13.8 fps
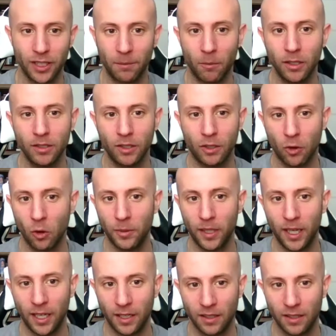Like Martin
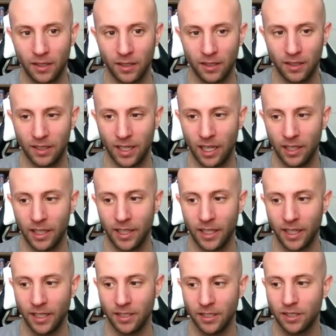Chromiak, the LA
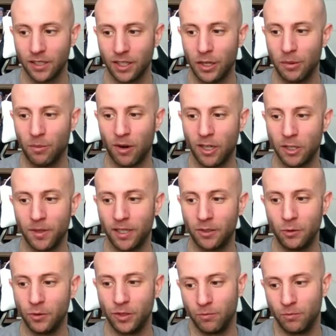Kings prospect,
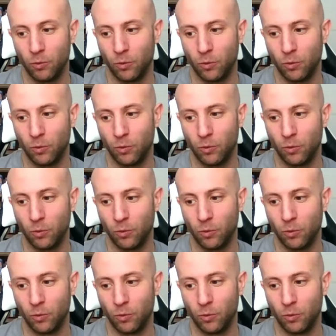who's